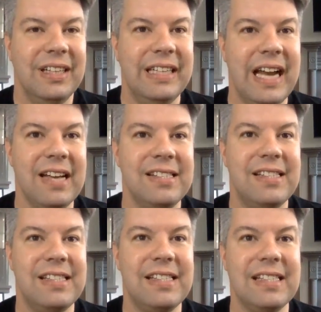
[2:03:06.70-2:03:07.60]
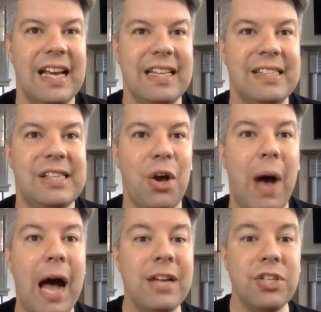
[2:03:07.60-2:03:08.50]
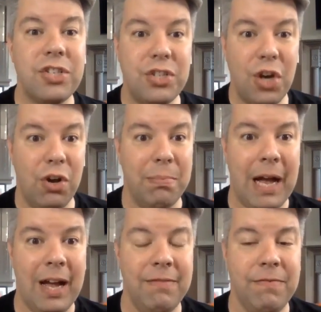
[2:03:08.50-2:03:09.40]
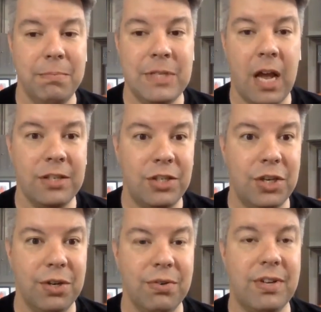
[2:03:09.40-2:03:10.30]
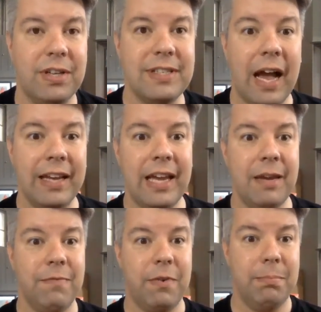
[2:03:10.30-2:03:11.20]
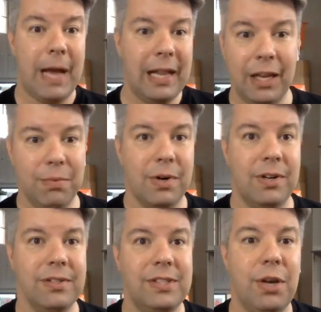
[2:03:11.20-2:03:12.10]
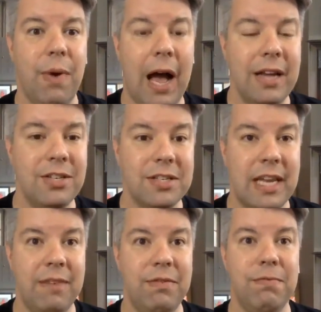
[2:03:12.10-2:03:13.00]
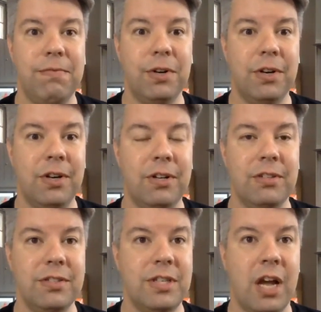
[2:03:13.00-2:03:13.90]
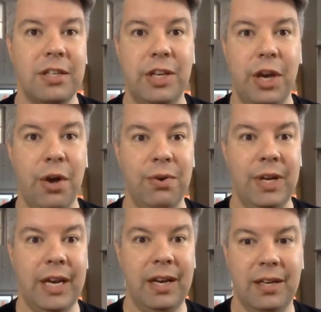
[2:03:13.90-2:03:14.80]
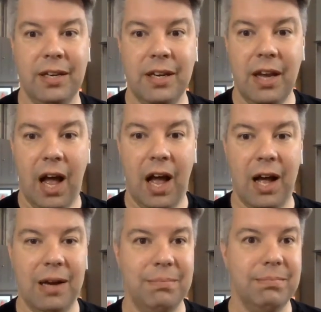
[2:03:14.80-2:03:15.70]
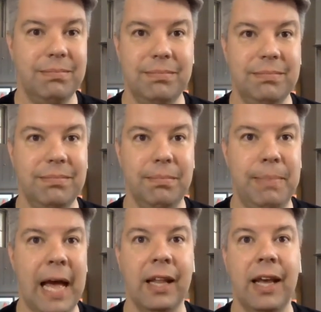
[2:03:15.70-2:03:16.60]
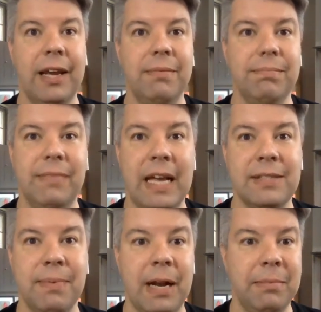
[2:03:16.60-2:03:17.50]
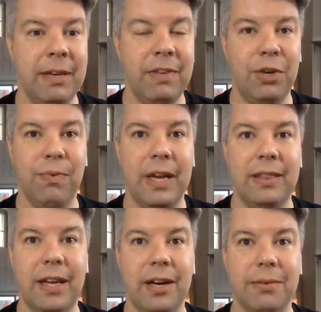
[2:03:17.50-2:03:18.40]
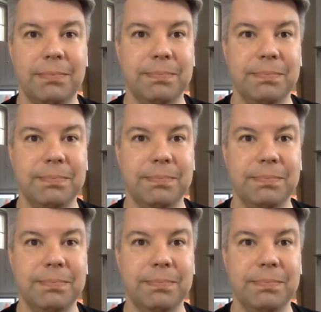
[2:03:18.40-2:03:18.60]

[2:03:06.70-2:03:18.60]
Yes. And so I just stole mine from Don Q because I came from Ballet World. So I just gave you full Don Quixote um, ballet. That's what I'm giving you right there.